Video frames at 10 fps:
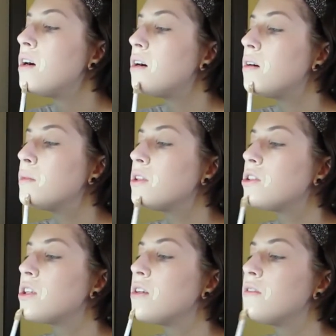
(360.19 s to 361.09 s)
On my
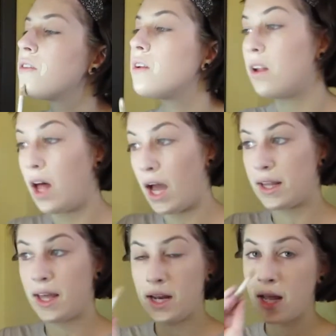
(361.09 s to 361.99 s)
chin for a little
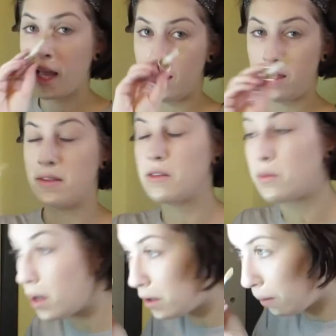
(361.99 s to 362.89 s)
highlighting, and then this is
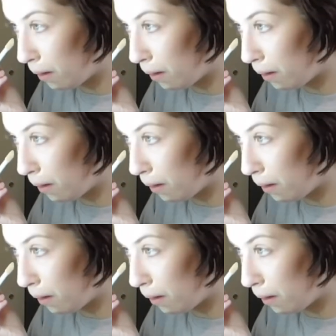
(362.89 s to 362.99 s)
what I do